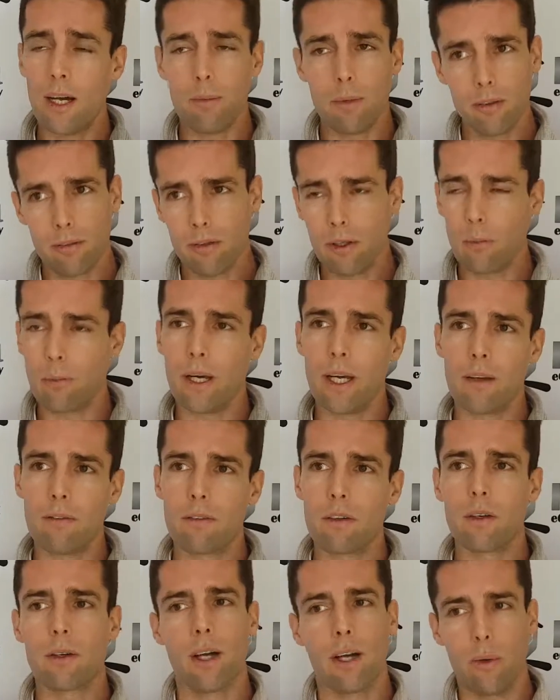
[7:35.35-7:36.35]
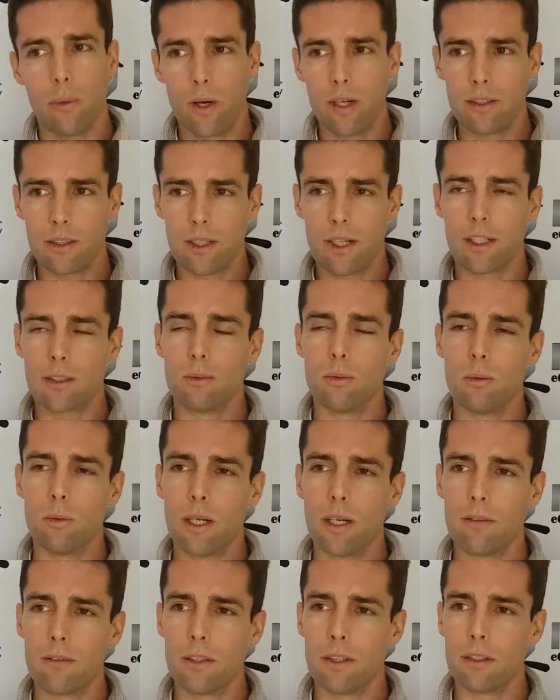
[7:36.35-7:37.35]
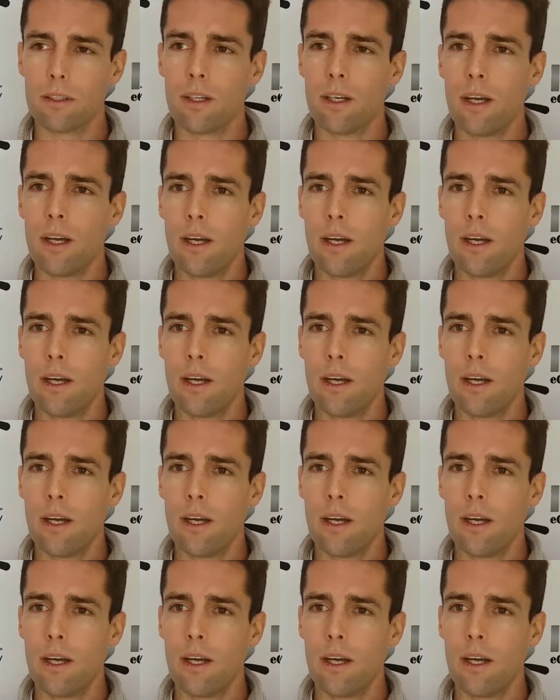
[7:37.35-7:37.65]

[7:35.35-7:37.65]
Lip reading: if you're paying for it. Otherwise, the customer will pay for it.